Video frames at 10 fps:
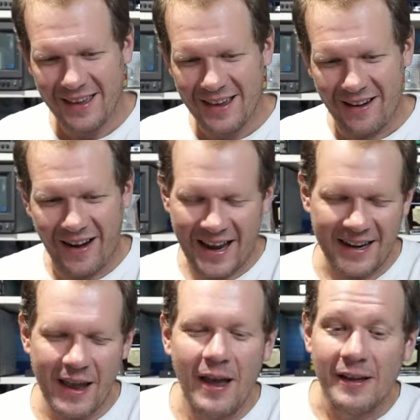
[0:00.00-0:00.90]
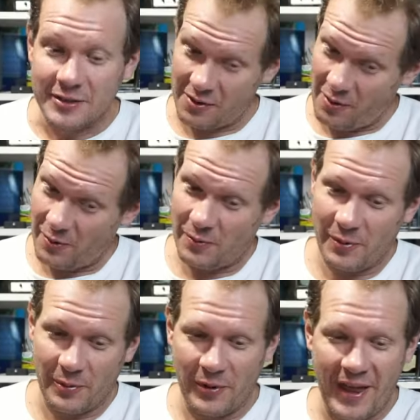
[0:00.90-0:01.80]
All right. So
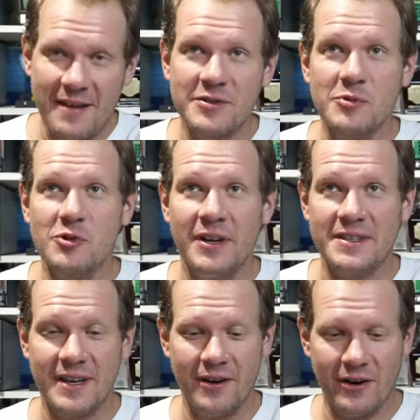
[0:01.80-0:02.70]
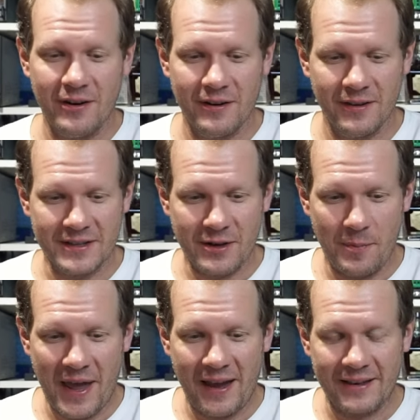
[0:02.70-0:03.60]
we'll, we'll have some treats here. Let's go
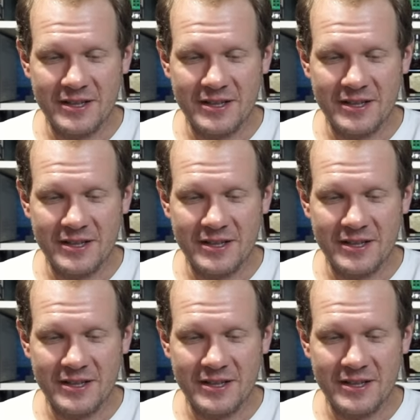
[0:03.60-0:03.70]
back and